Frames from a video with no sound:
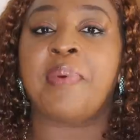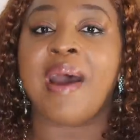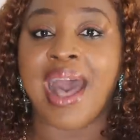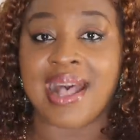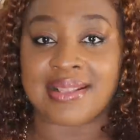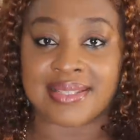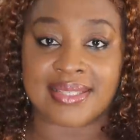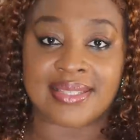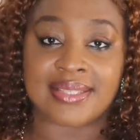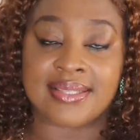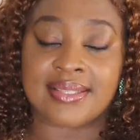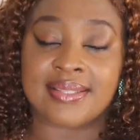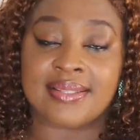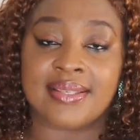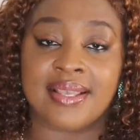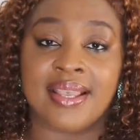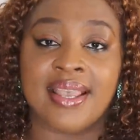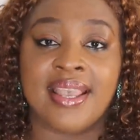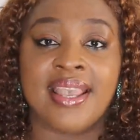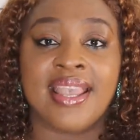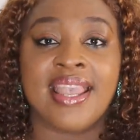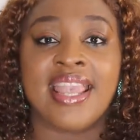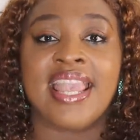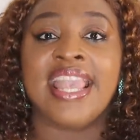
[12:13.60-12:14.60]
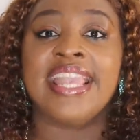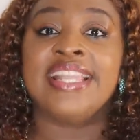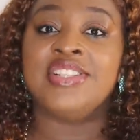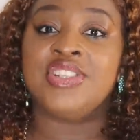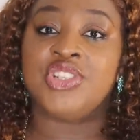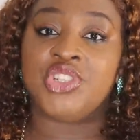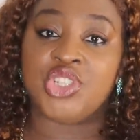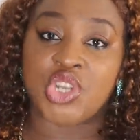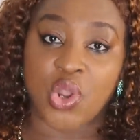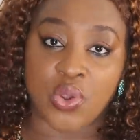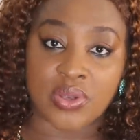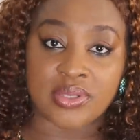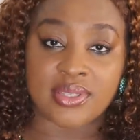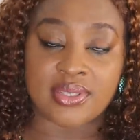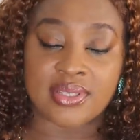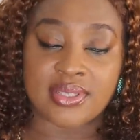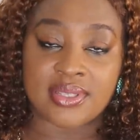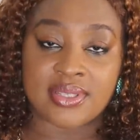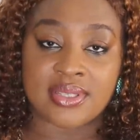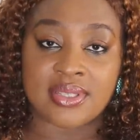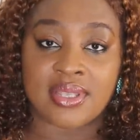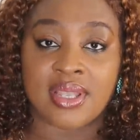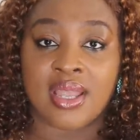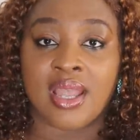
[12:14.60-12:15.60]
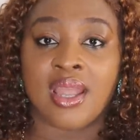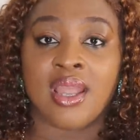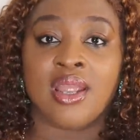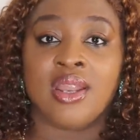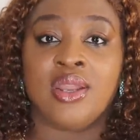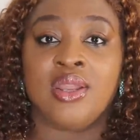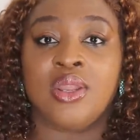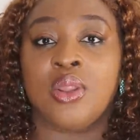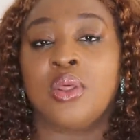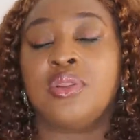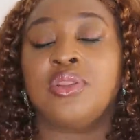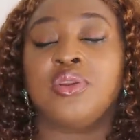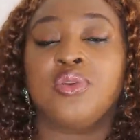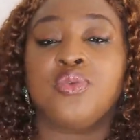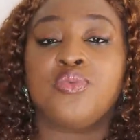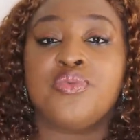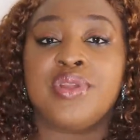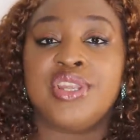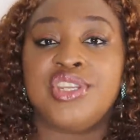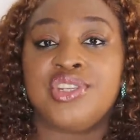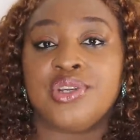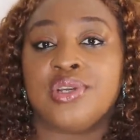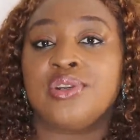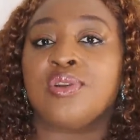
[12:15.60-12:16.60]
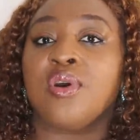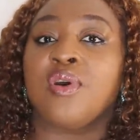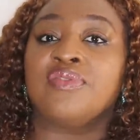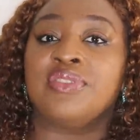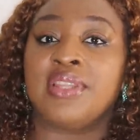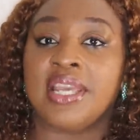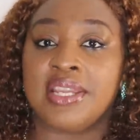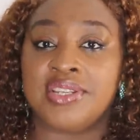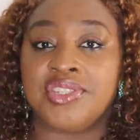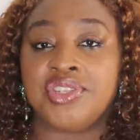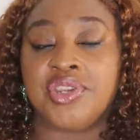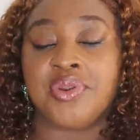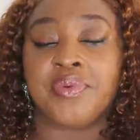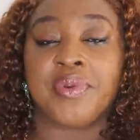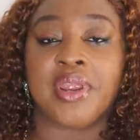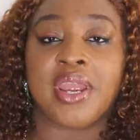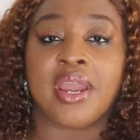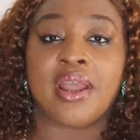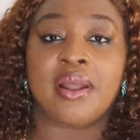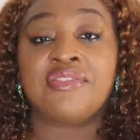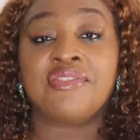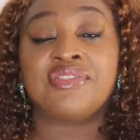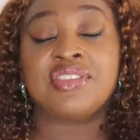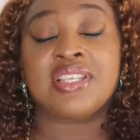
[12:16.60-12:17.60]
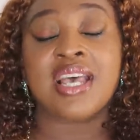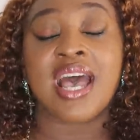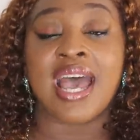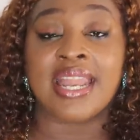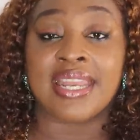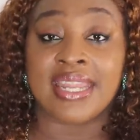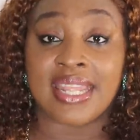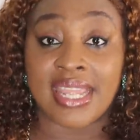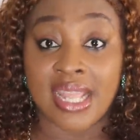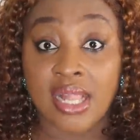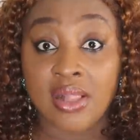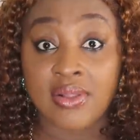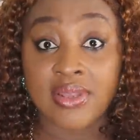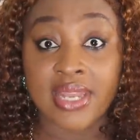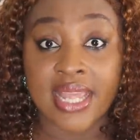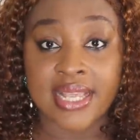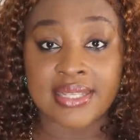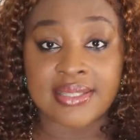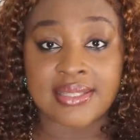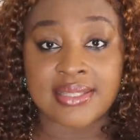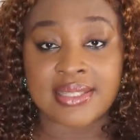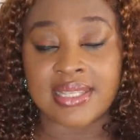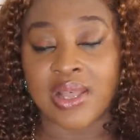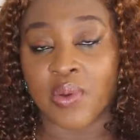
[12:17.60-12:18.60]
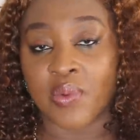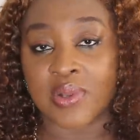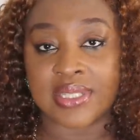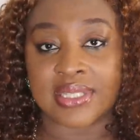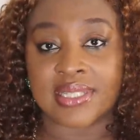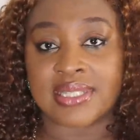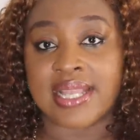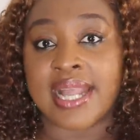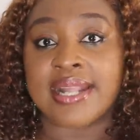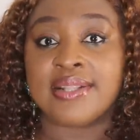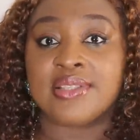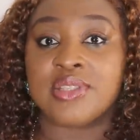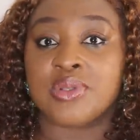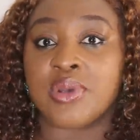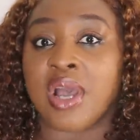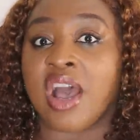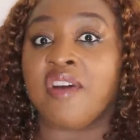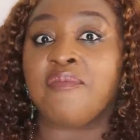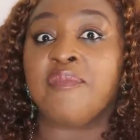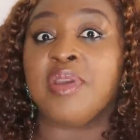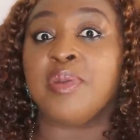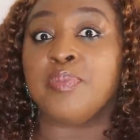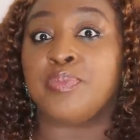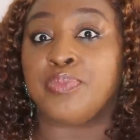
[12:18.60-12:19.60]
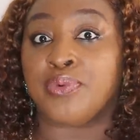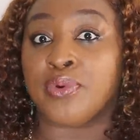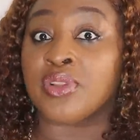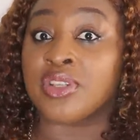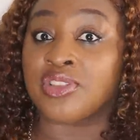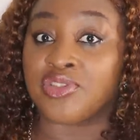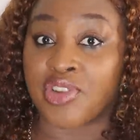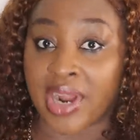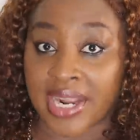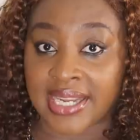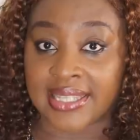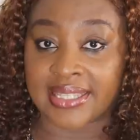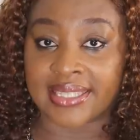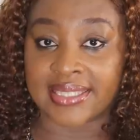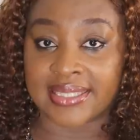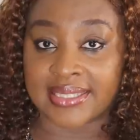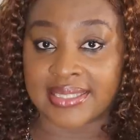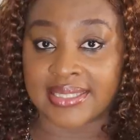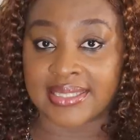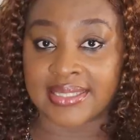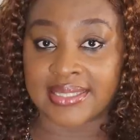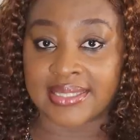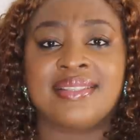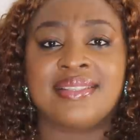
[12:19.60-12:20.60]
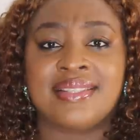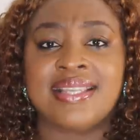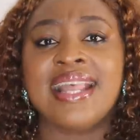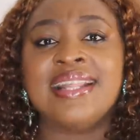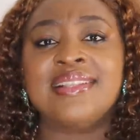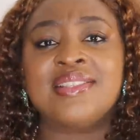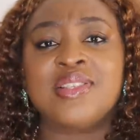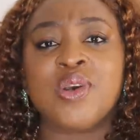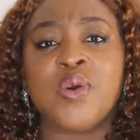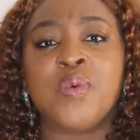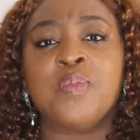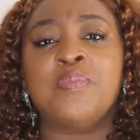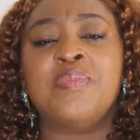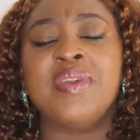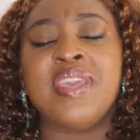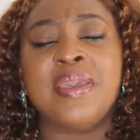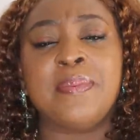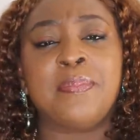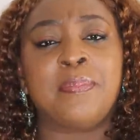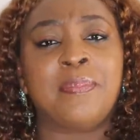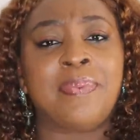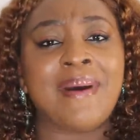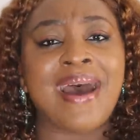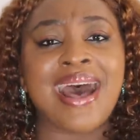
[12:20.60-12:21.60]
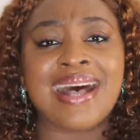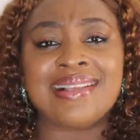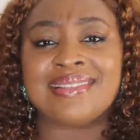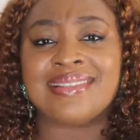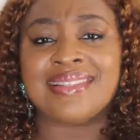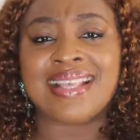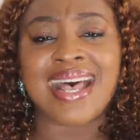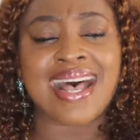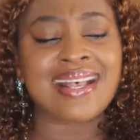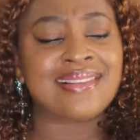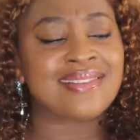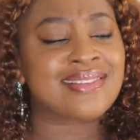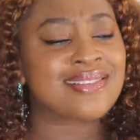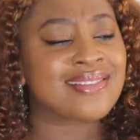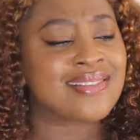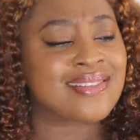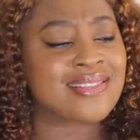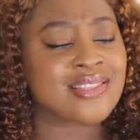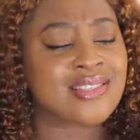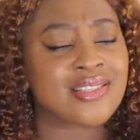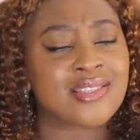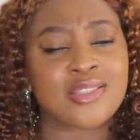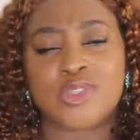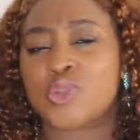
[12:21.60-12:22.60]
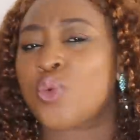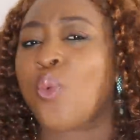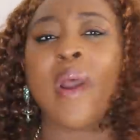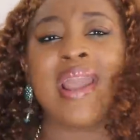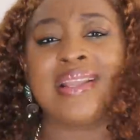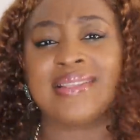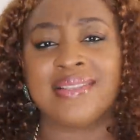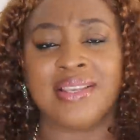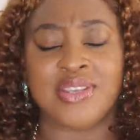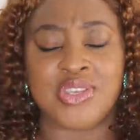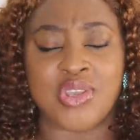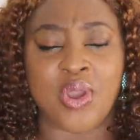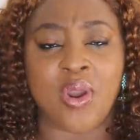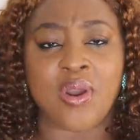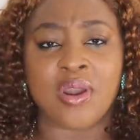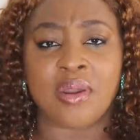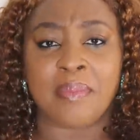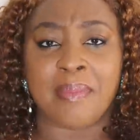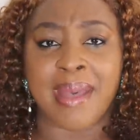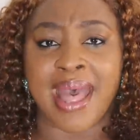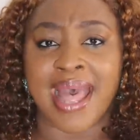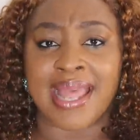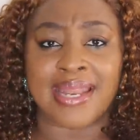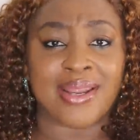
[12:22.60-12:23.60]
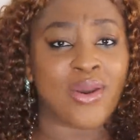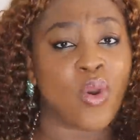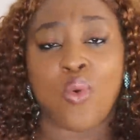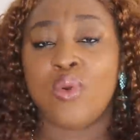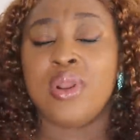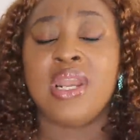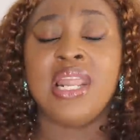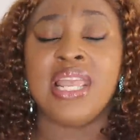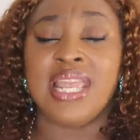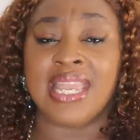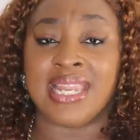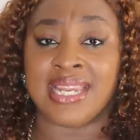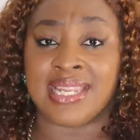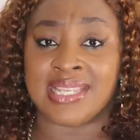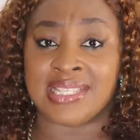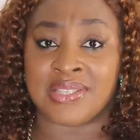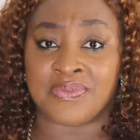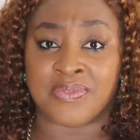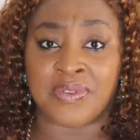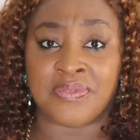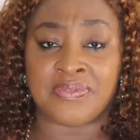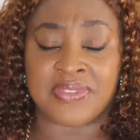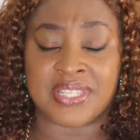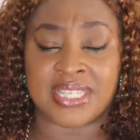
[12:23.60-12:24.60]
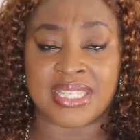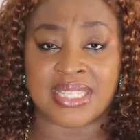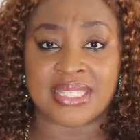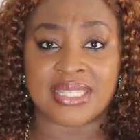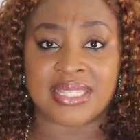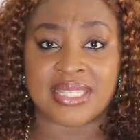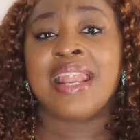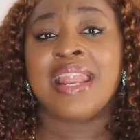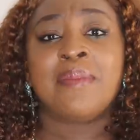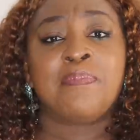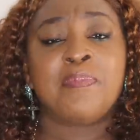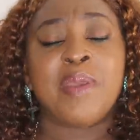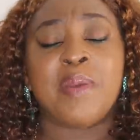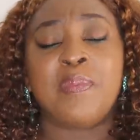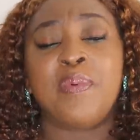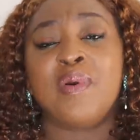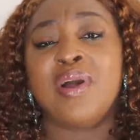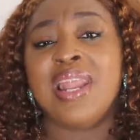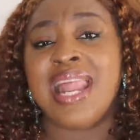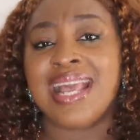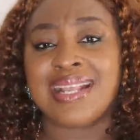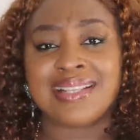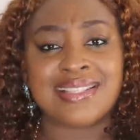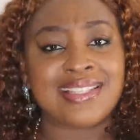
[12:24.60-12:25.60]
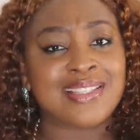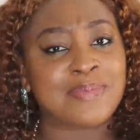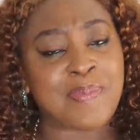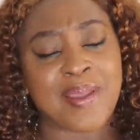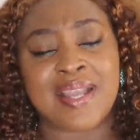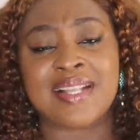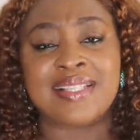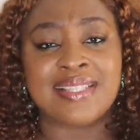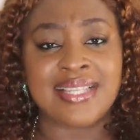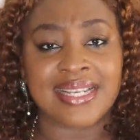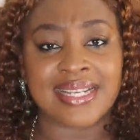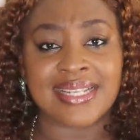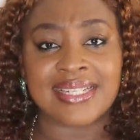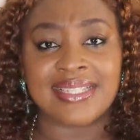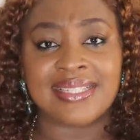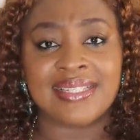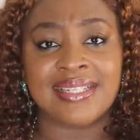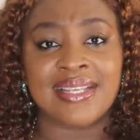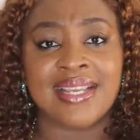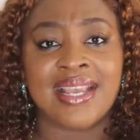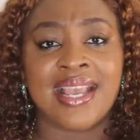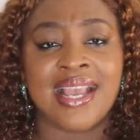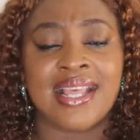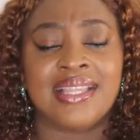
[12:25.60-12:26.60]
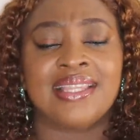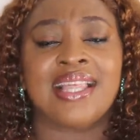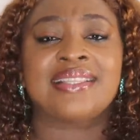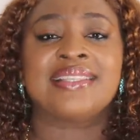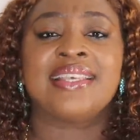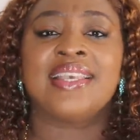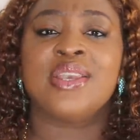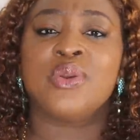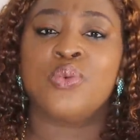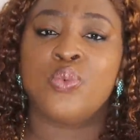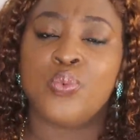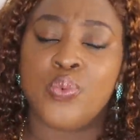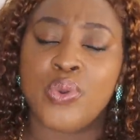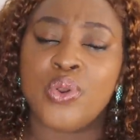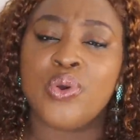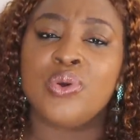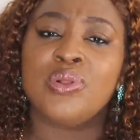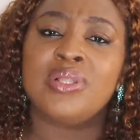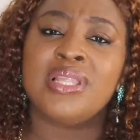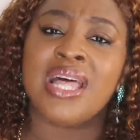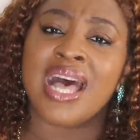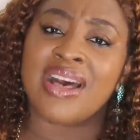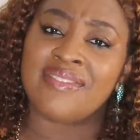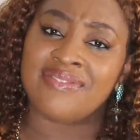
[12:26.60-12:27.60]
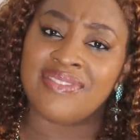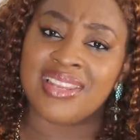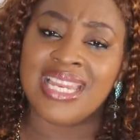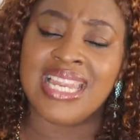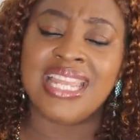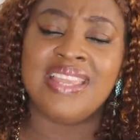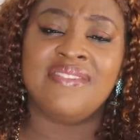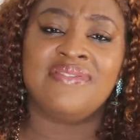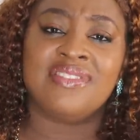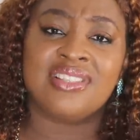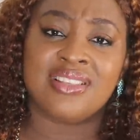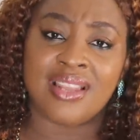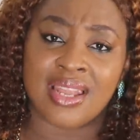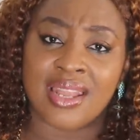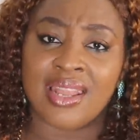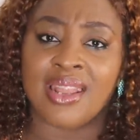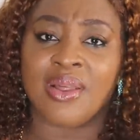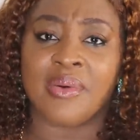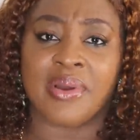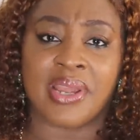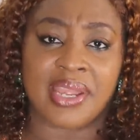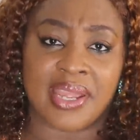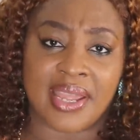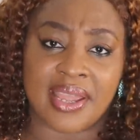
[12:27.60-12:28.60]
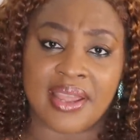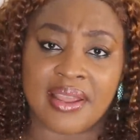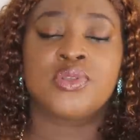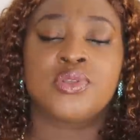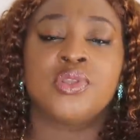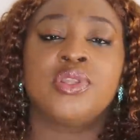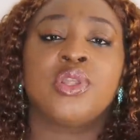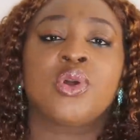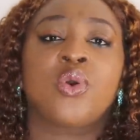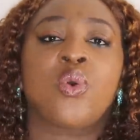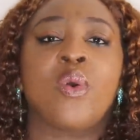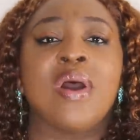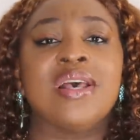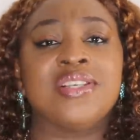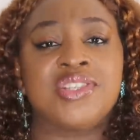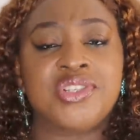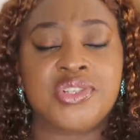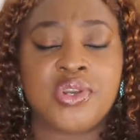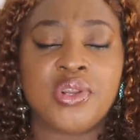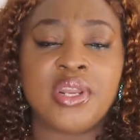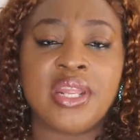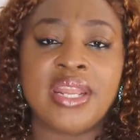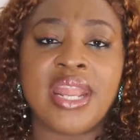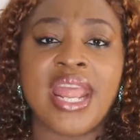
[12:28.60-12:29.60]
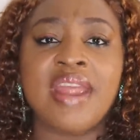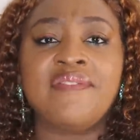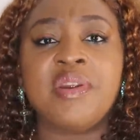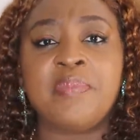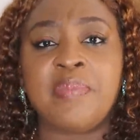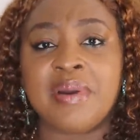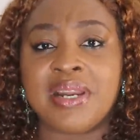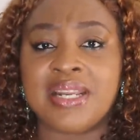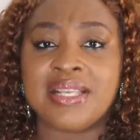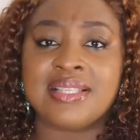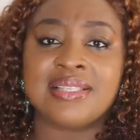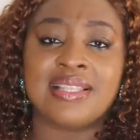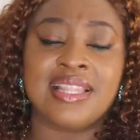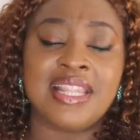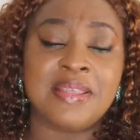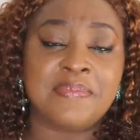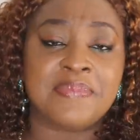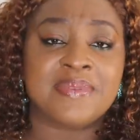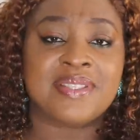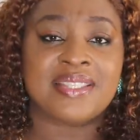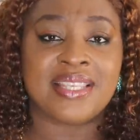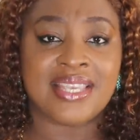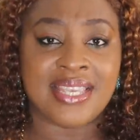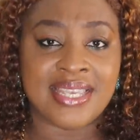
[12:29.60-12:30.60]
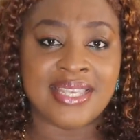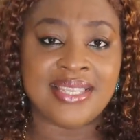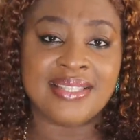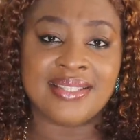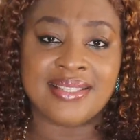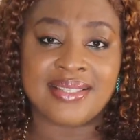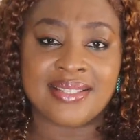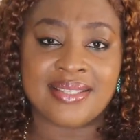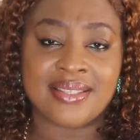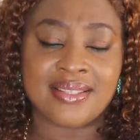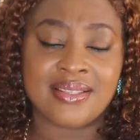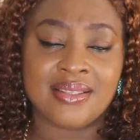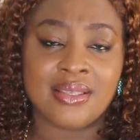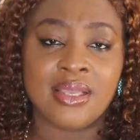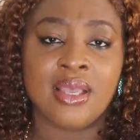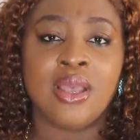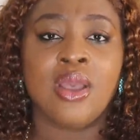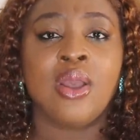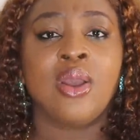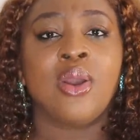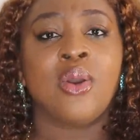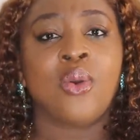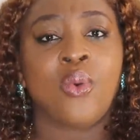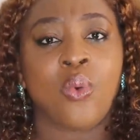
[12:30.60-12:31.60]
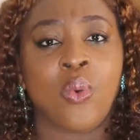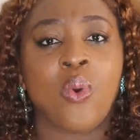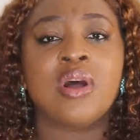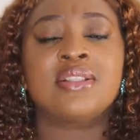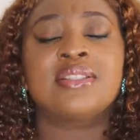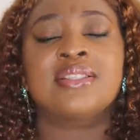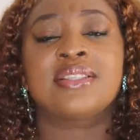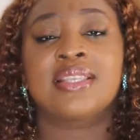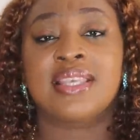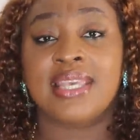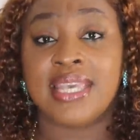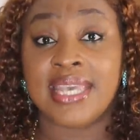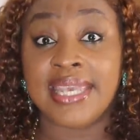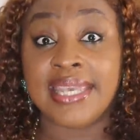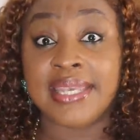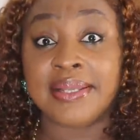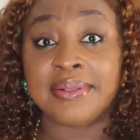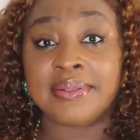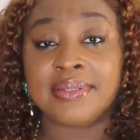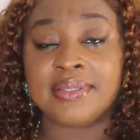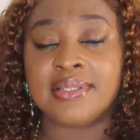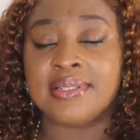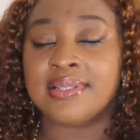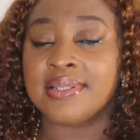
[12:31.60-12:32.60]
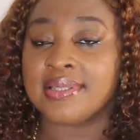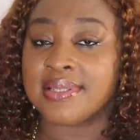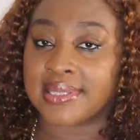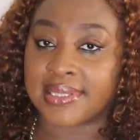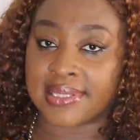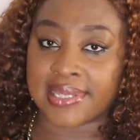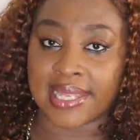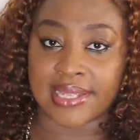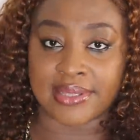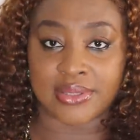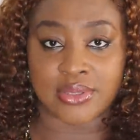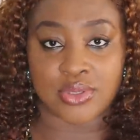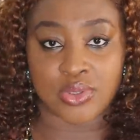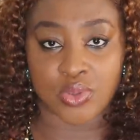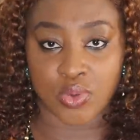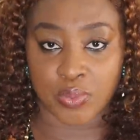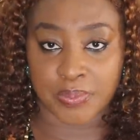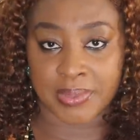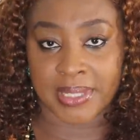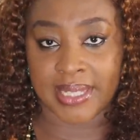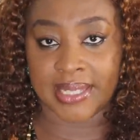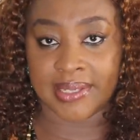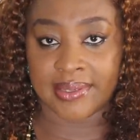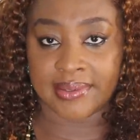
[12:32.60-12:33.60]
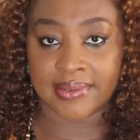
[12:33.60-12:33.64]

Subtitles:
passed in Jos, northern region of Nigeria, after an illness that was said to have been protracted. Saint Obi passed as quite a young man, only in his 50s, and people expected that he will have lived longer. So the question on everybody's lips is, what killed Saint Obi?